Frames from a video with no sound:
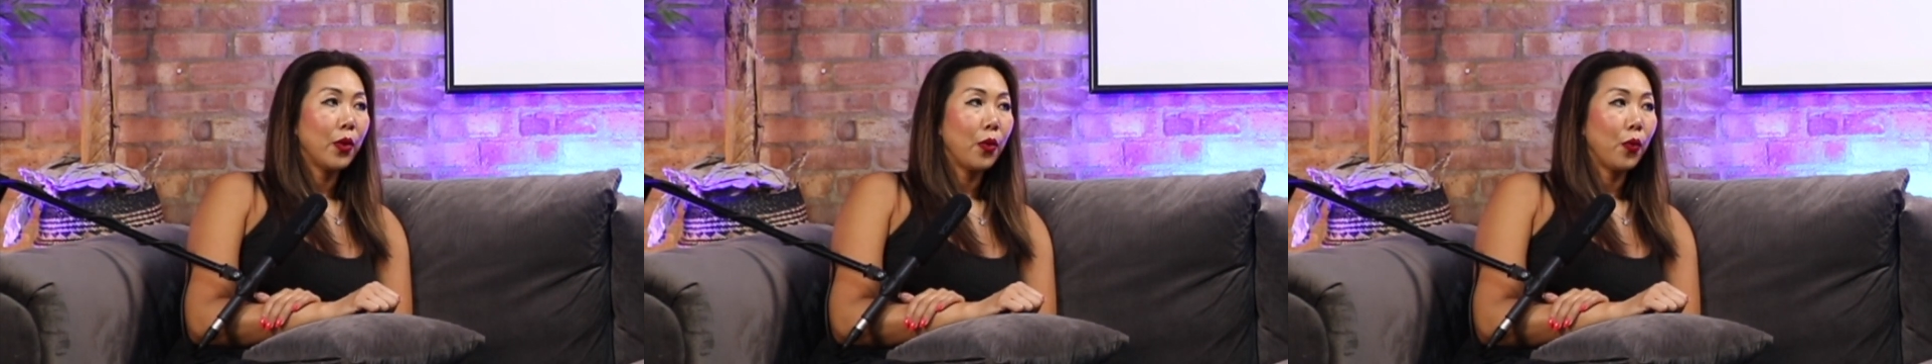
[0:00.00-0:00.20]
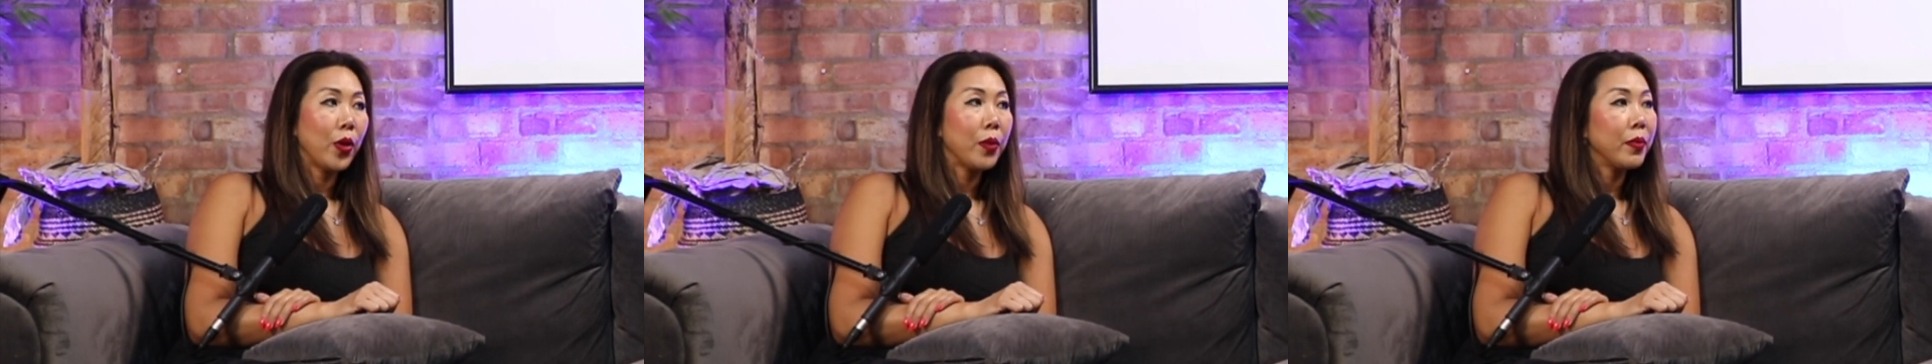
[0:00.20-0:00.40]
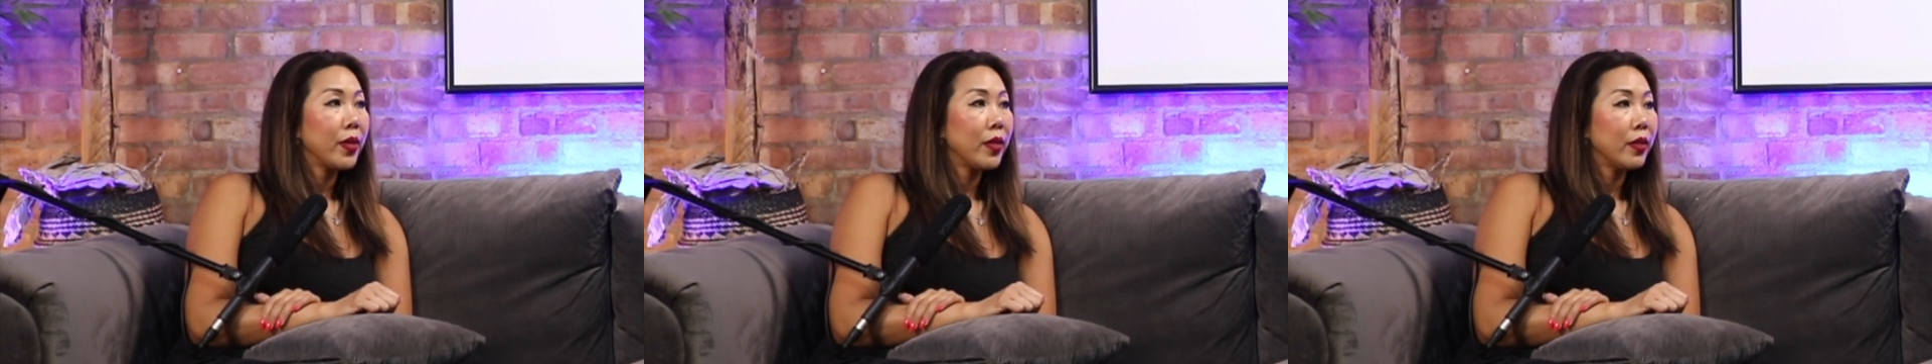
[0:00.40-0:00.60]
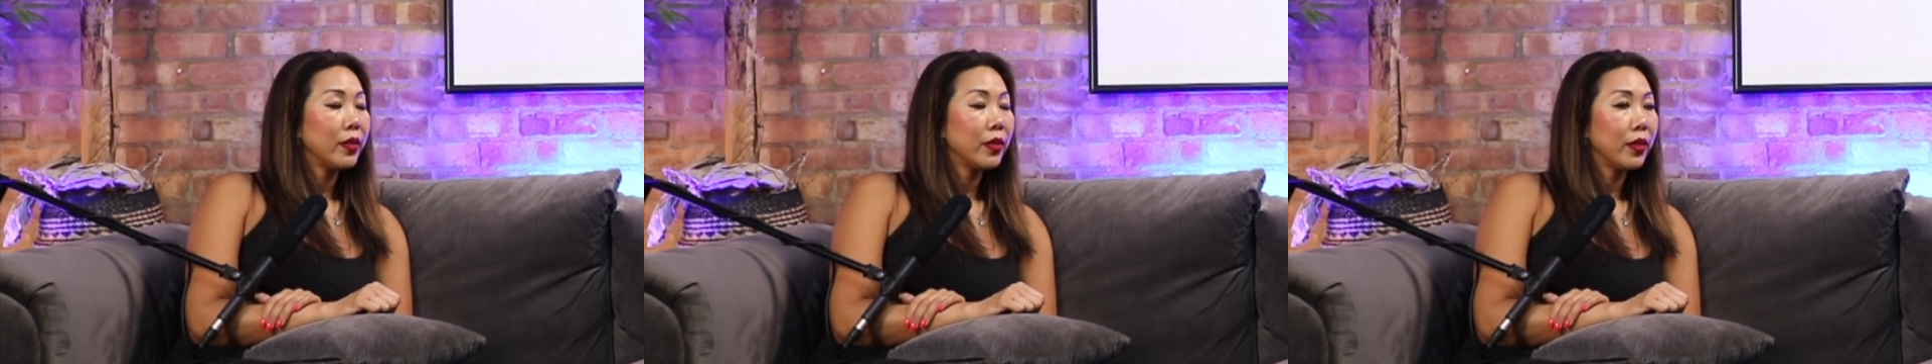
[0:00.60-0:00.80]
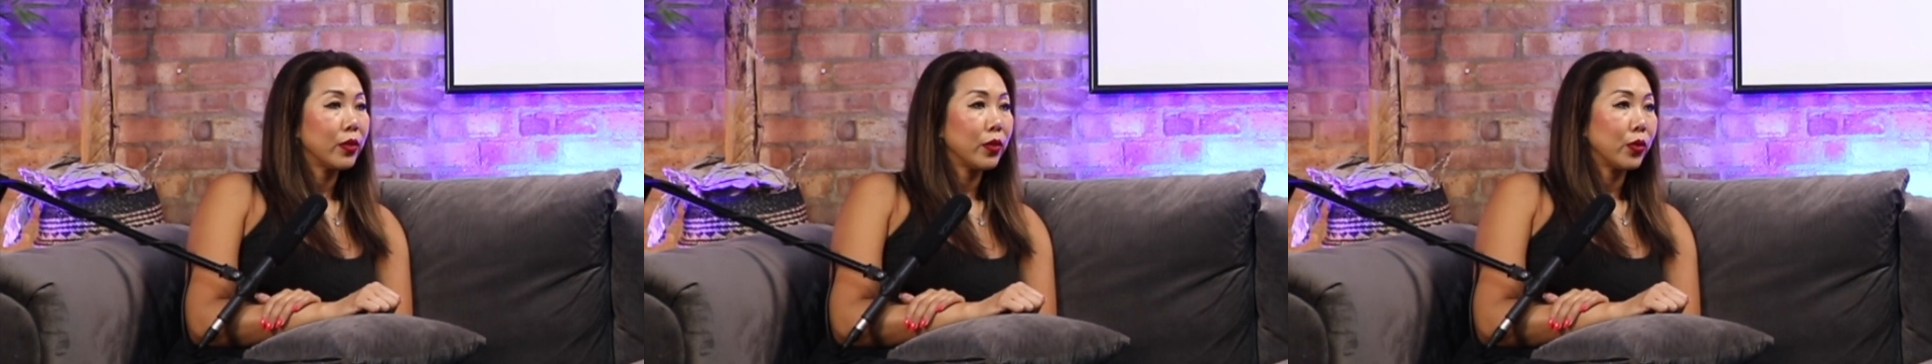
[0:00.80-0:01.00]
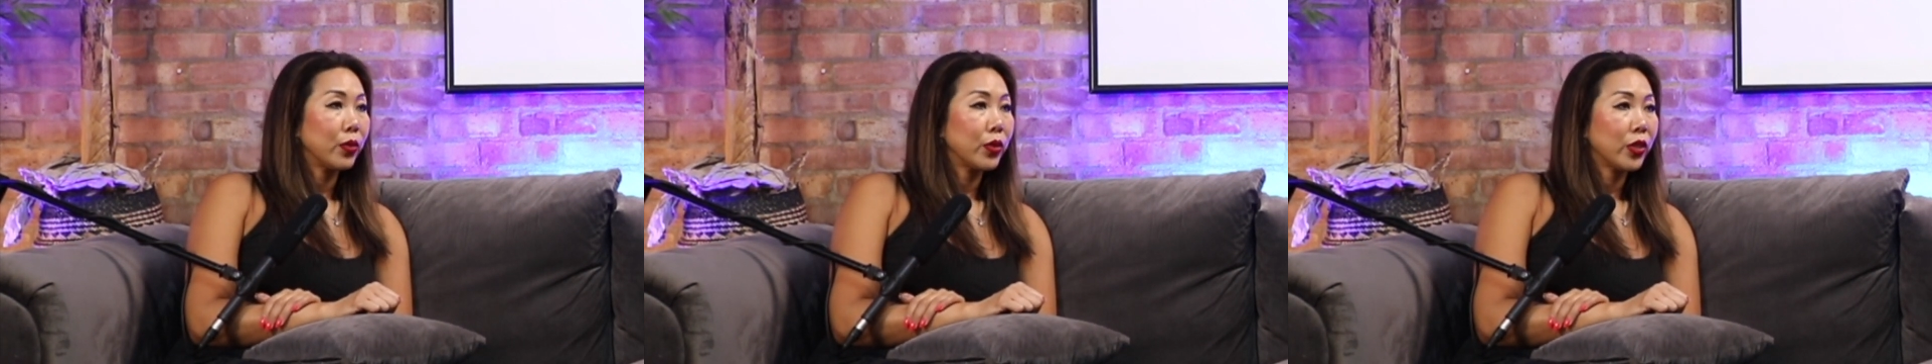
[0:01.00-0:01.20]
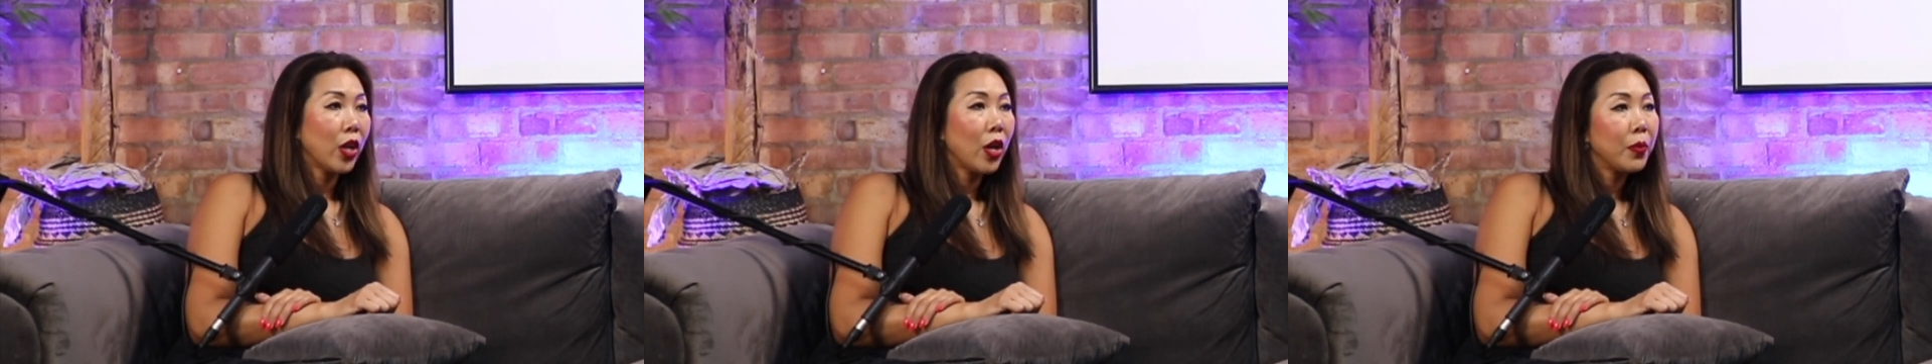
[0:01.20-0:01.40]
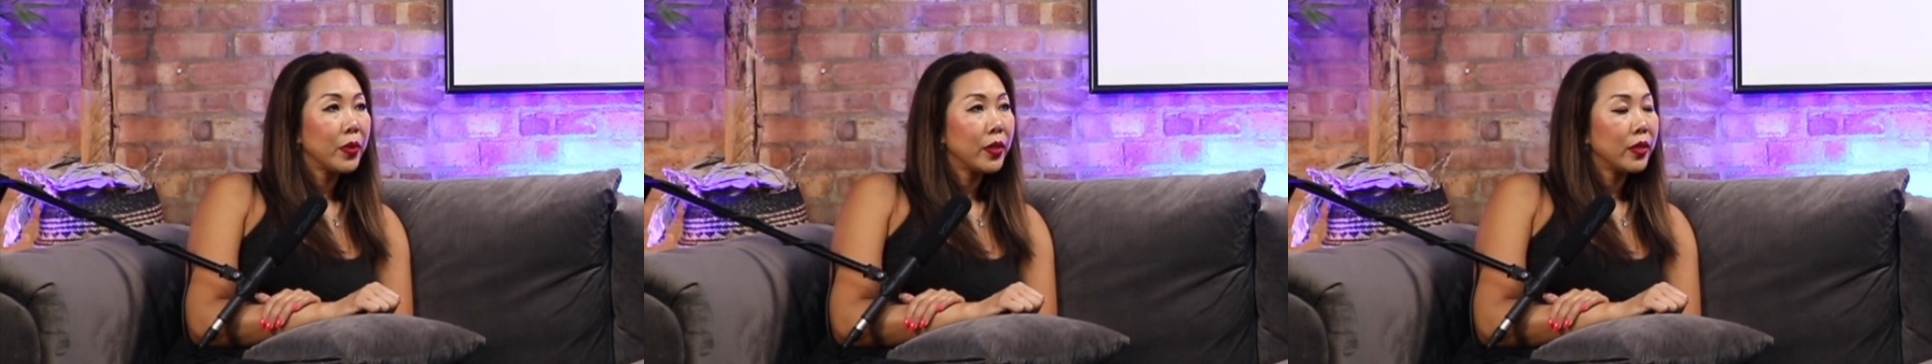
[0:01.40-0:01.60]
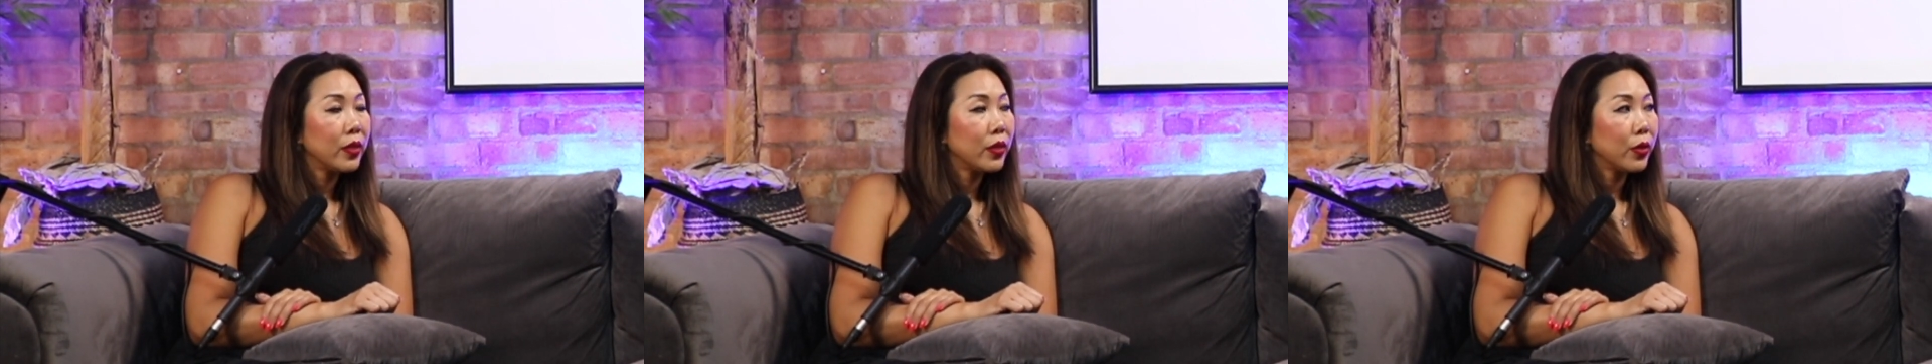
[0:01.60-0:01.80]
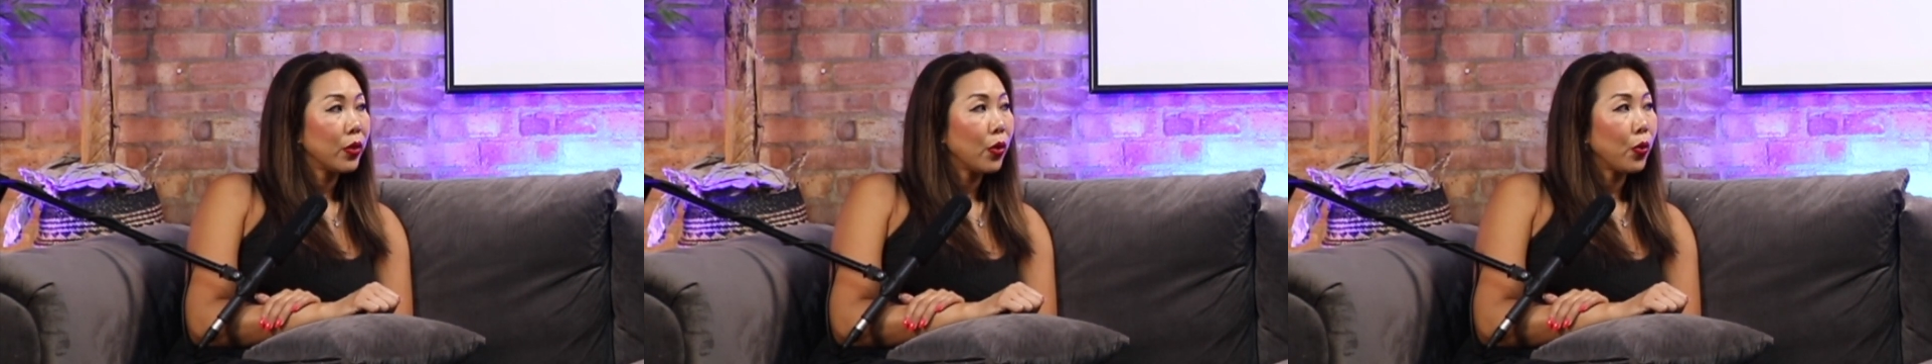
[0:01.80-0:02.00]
women or shamans